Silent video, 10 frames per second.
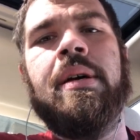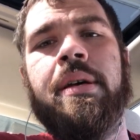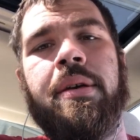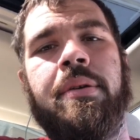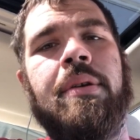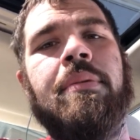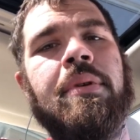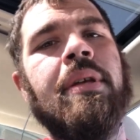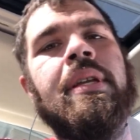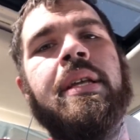he
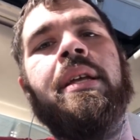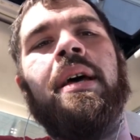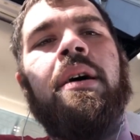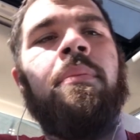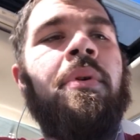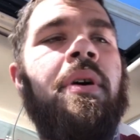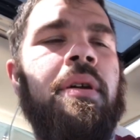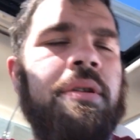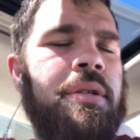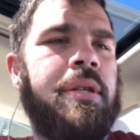really needed help,
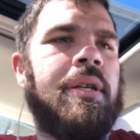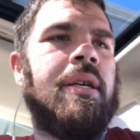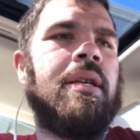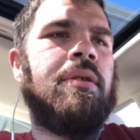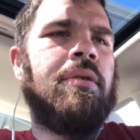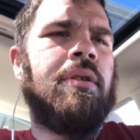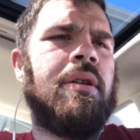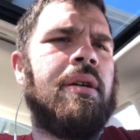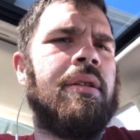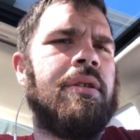honestly. Like, he couldn't have
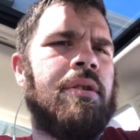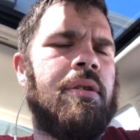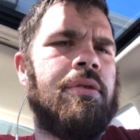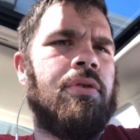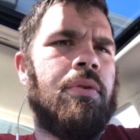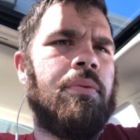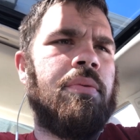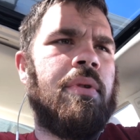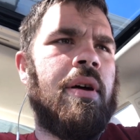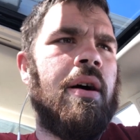done this on his own.
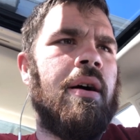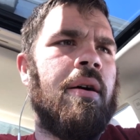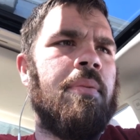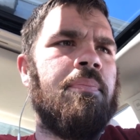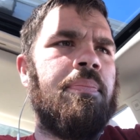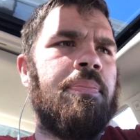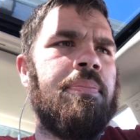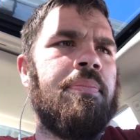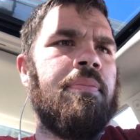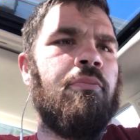
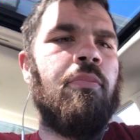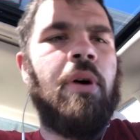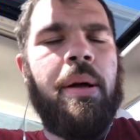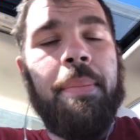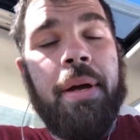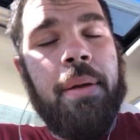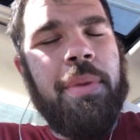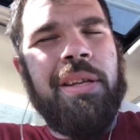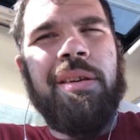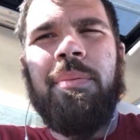What, am I going to make
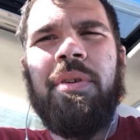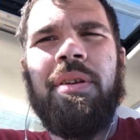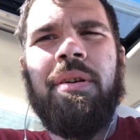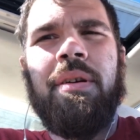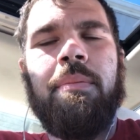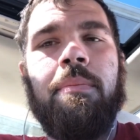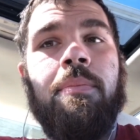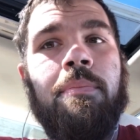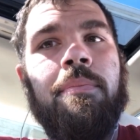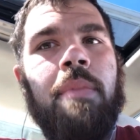a ton of money on it?
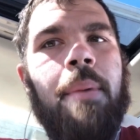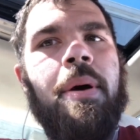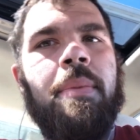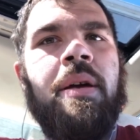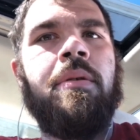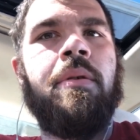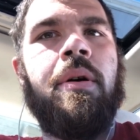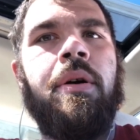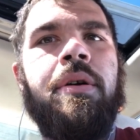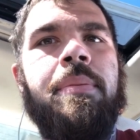I might make a
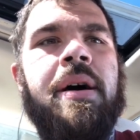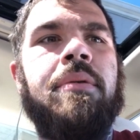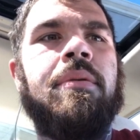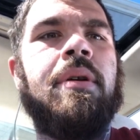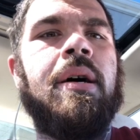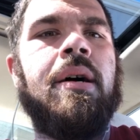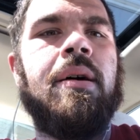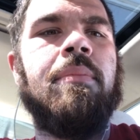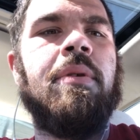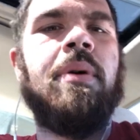good amount,
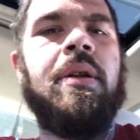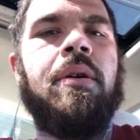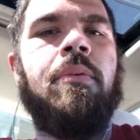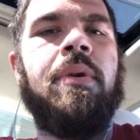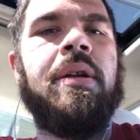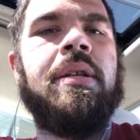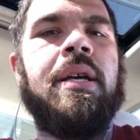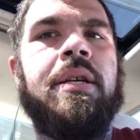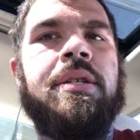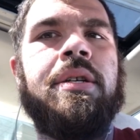depending on what it
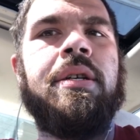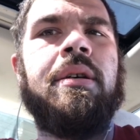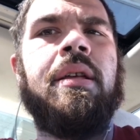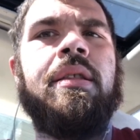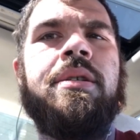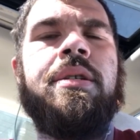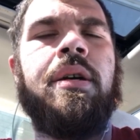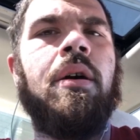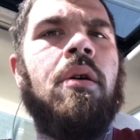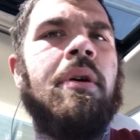takes to get this thing
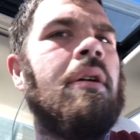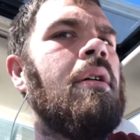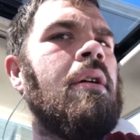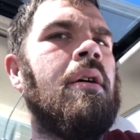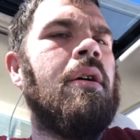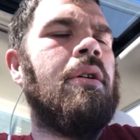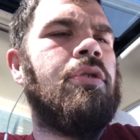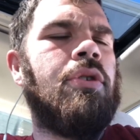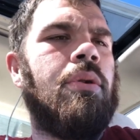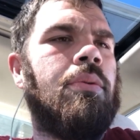going.
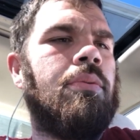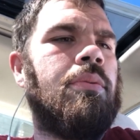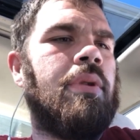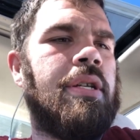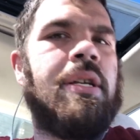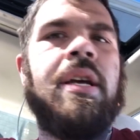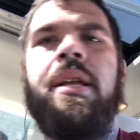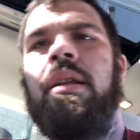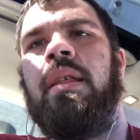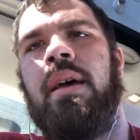So let's get
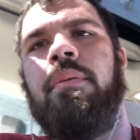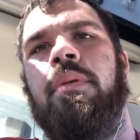into that real